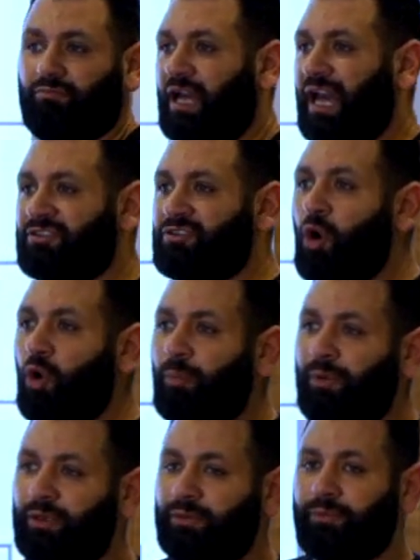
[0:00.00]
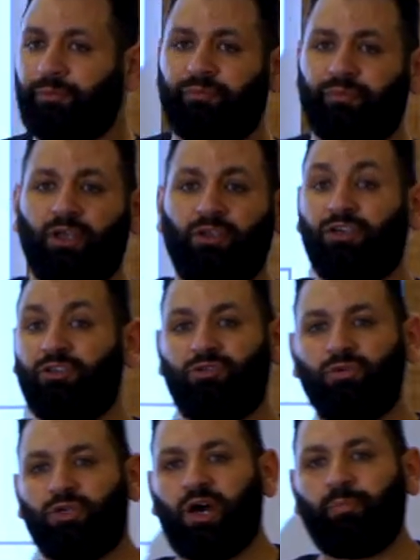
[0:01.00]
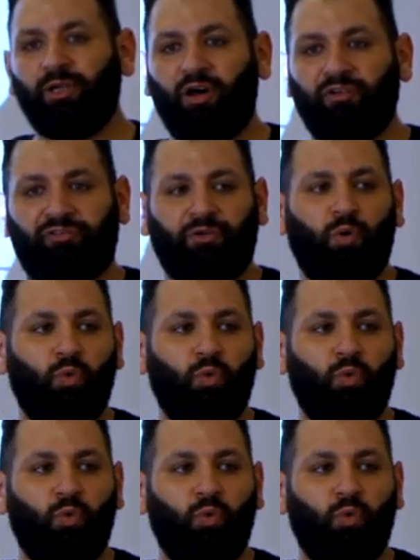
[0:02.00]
At home, you can do a couple of